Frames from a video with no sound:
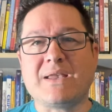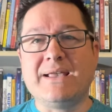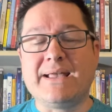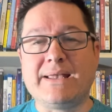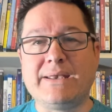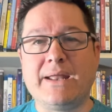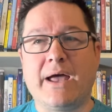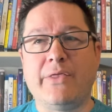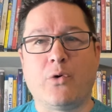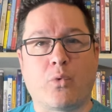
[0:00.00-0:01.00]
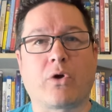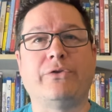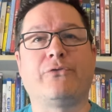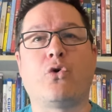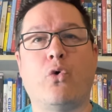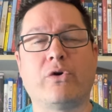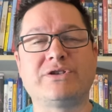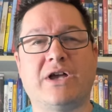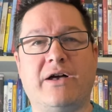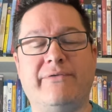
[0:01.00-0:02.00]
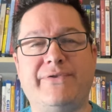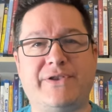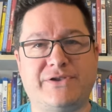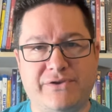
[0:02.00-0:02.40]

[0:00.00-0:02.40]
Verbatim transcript: in uh, the world, of course, of the,